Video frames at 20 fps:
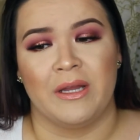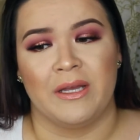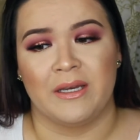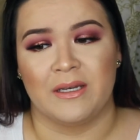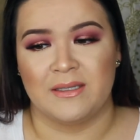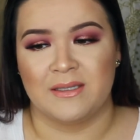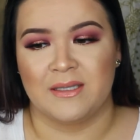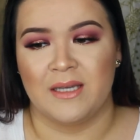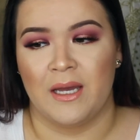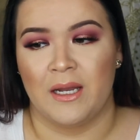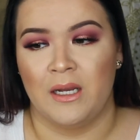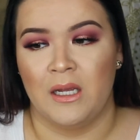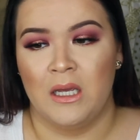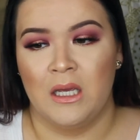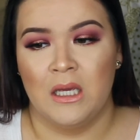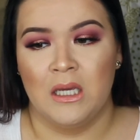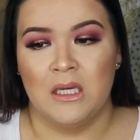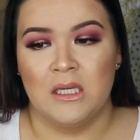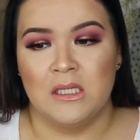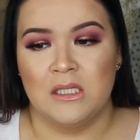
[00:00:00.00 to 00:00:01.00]
Like I said,
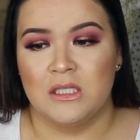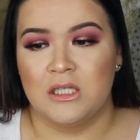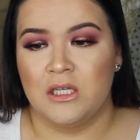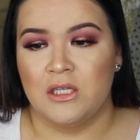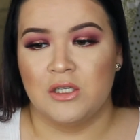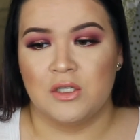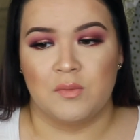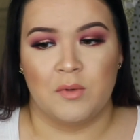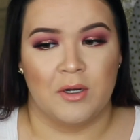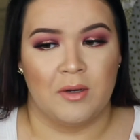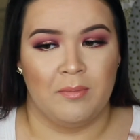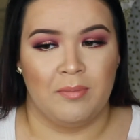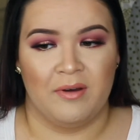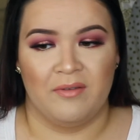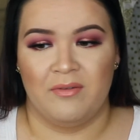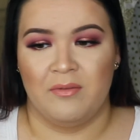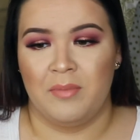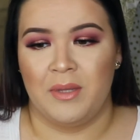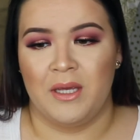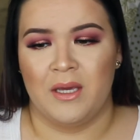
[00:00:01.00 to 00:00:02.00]
she just went
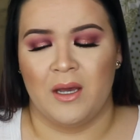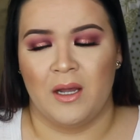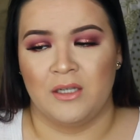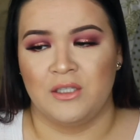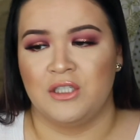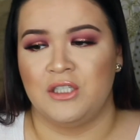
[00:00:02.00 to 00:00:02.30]
above and beyond.